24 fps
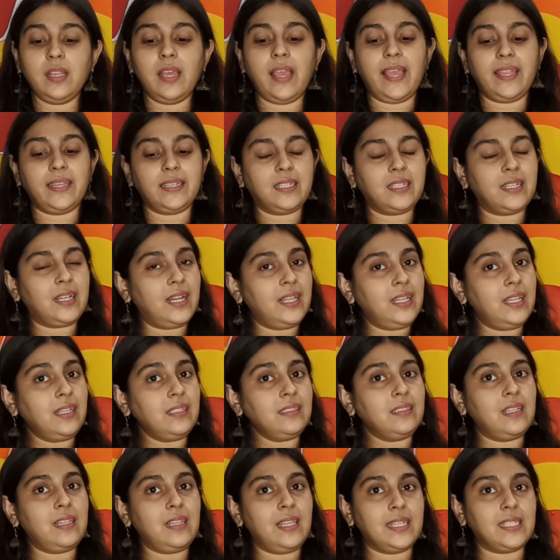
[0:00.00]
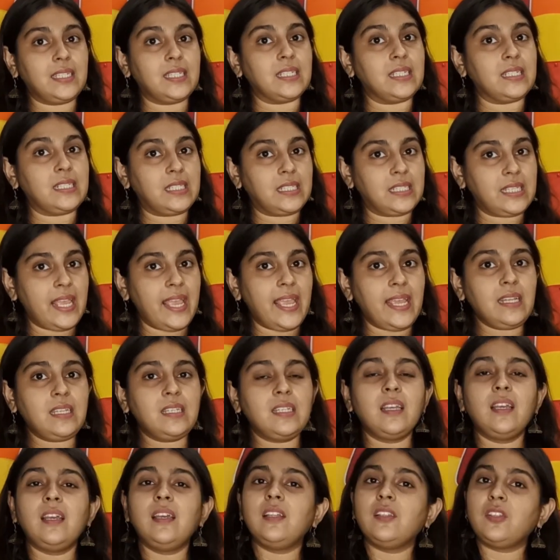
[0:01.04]
and color the letter Z
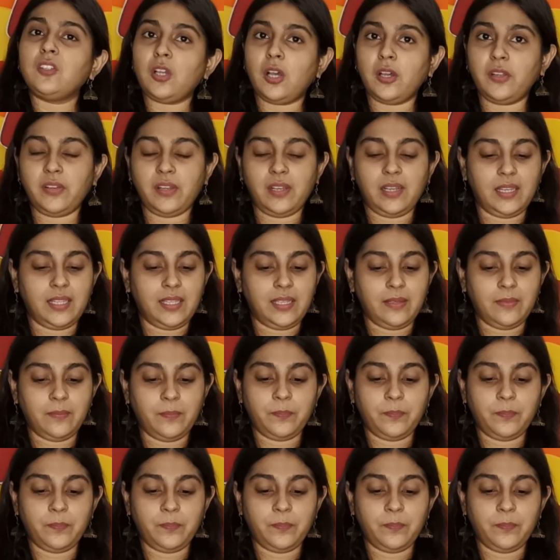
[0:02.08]
thoroughly.